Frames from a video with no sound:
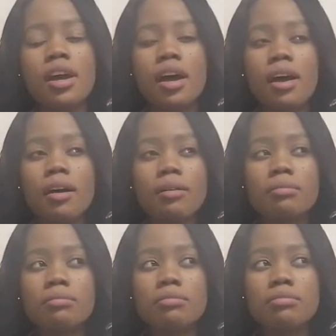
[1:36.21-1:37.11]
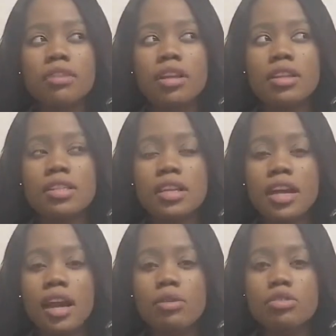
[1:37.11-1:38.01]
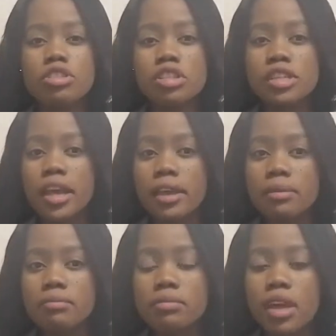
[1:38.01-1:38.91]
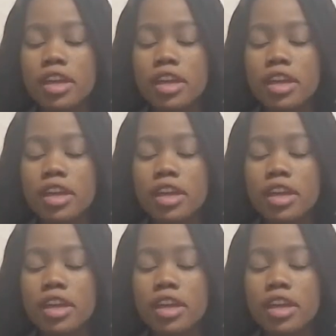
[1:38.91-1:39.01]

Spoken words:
there's a guy who just came.